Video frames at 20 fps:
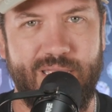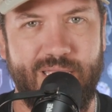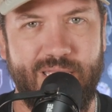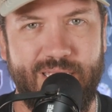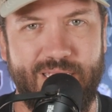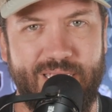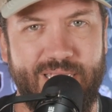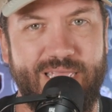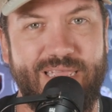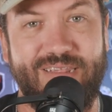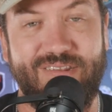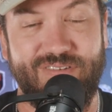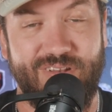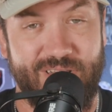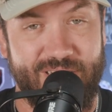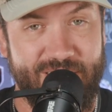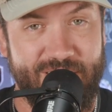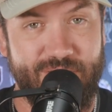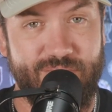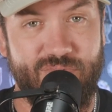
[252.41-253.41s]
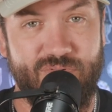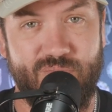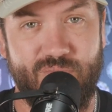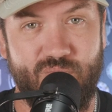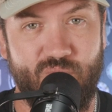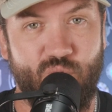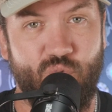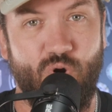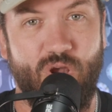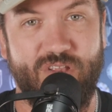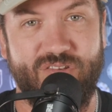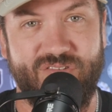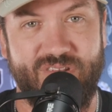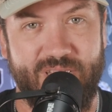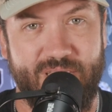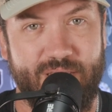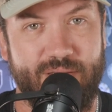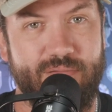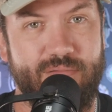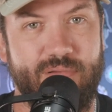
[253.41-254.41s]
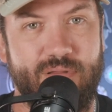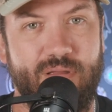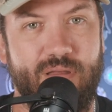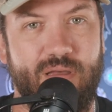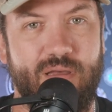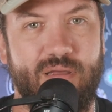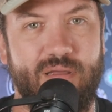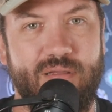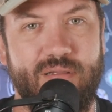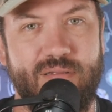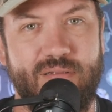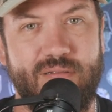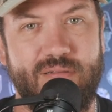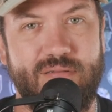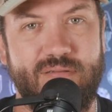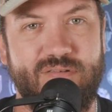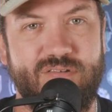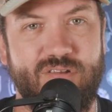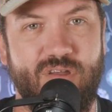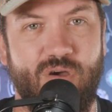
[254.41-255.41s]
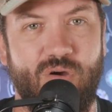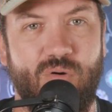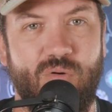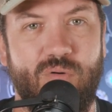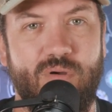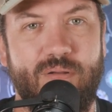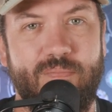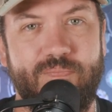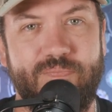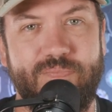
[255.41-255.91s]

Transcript: easily rusting. Uh, so